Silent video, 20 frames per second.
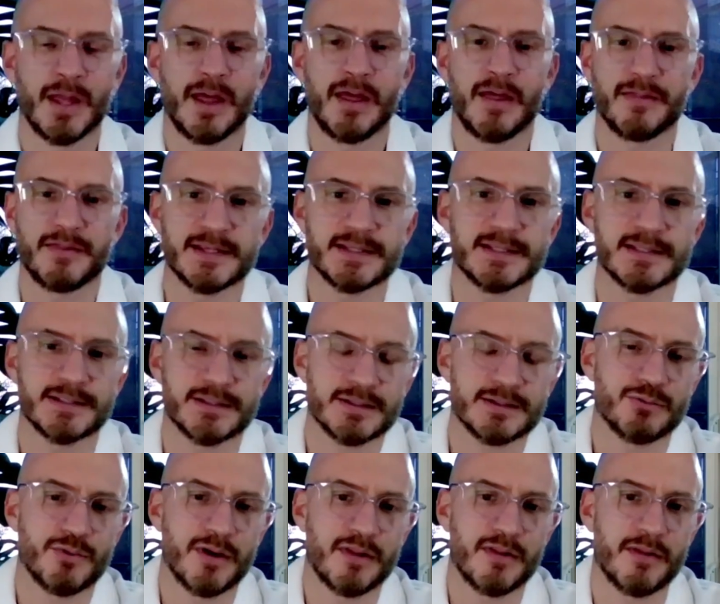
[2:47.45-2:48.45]
And this is
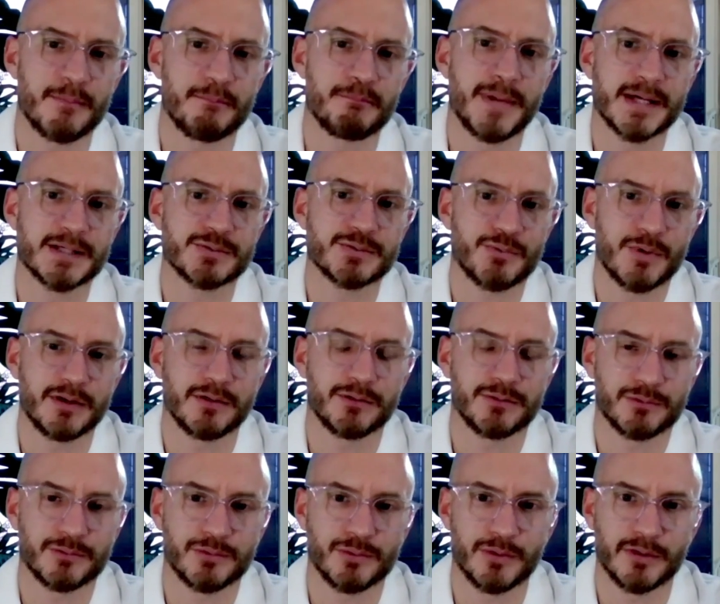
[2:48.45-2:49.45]
one of the best
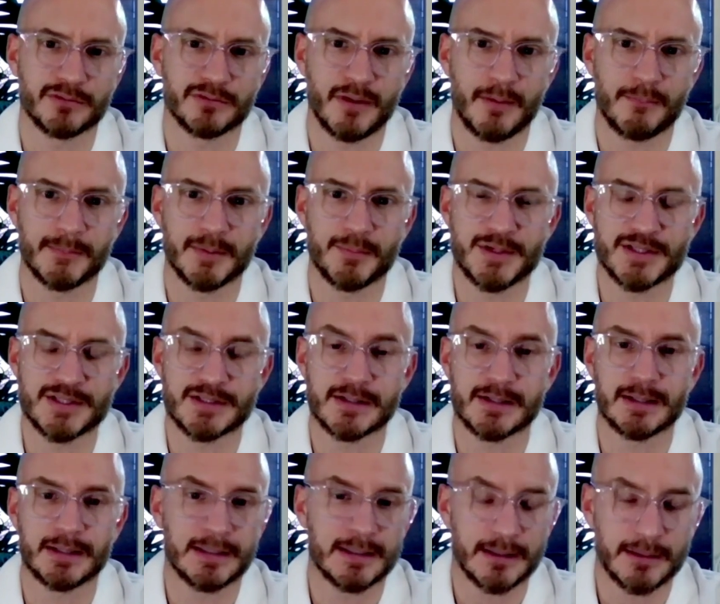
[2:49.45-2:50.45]
ways to examine the patient
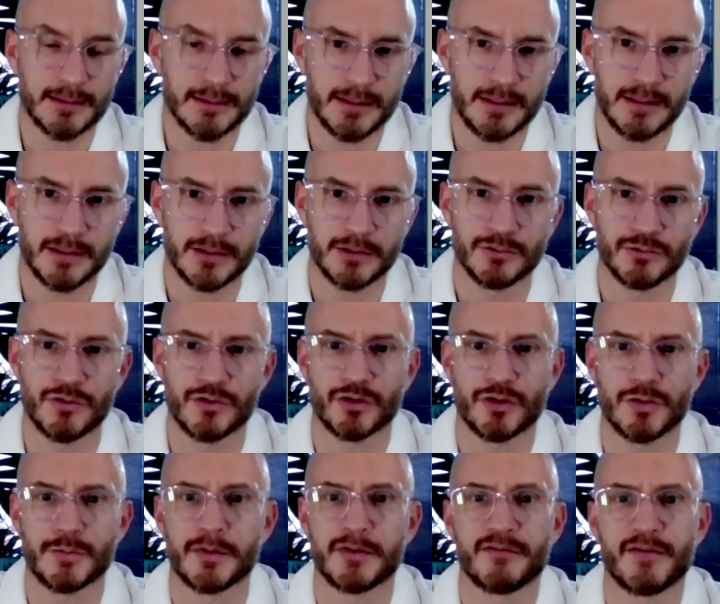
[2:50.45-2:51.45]
clinically to
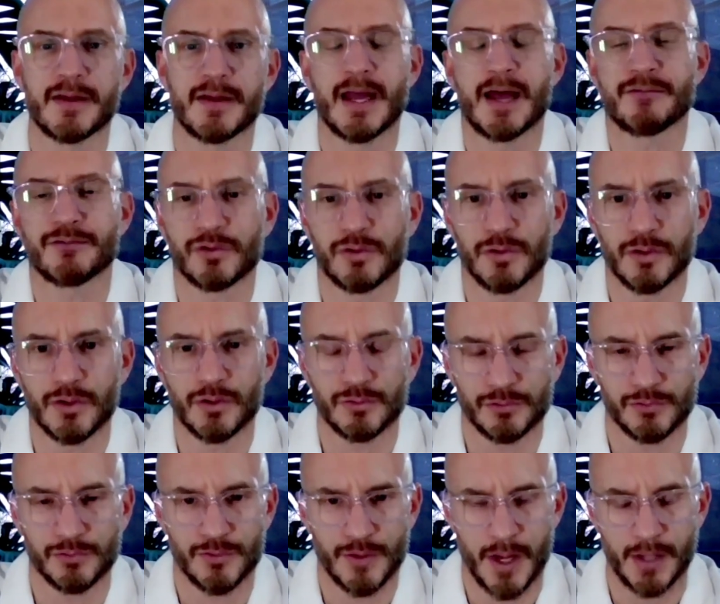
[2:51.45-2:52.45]
determine if they have
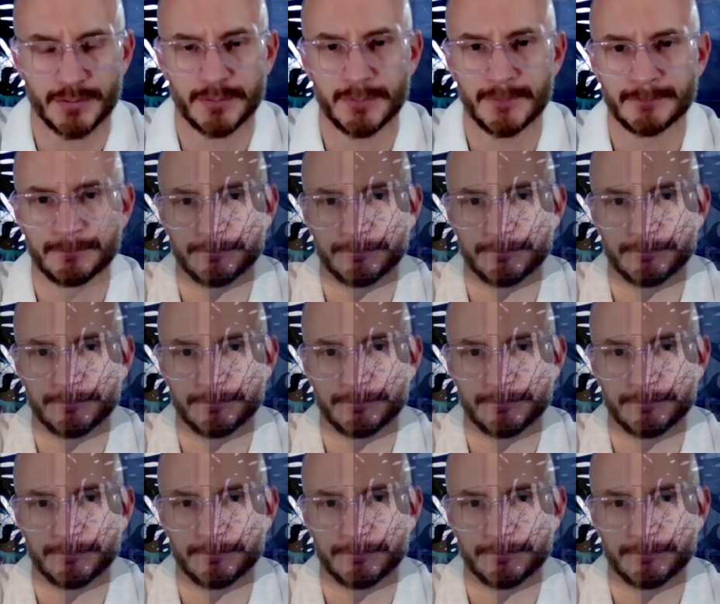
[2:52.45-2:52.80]
scoliosis or not.